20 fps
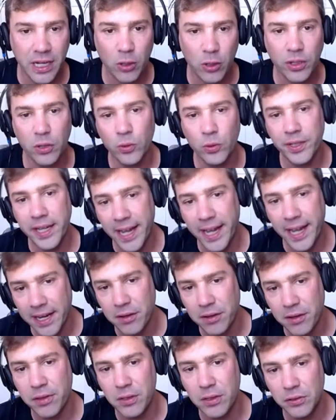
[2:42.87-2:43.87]
How can we
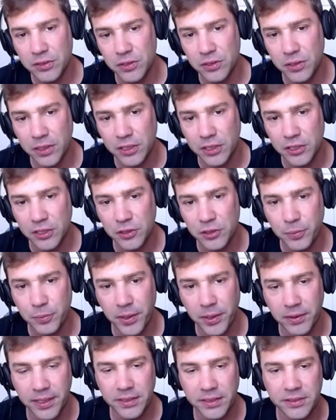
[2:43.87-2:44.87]
hack the user
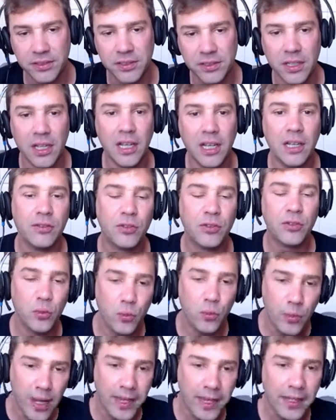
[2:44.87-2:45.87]
experience
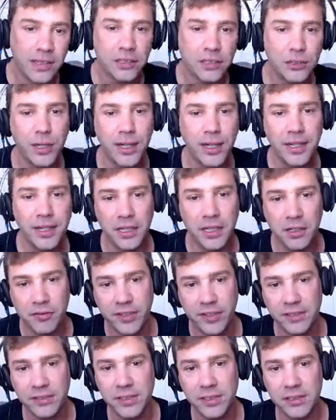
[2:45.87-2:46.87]
to make trading and
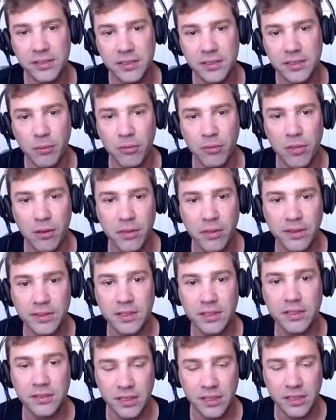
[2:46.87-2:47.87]
investing something that's
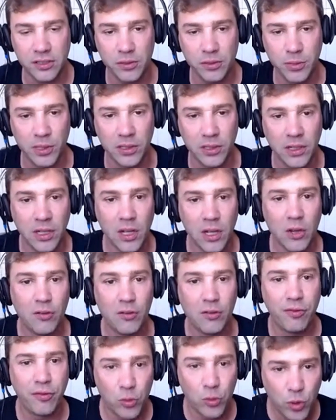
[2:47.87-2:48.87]
accessible
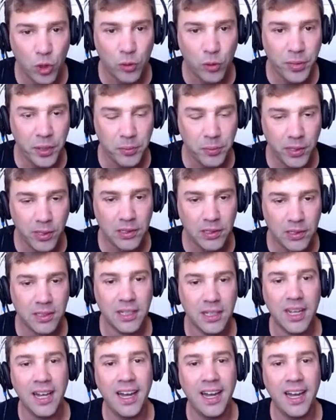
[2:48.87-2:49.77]
for more people?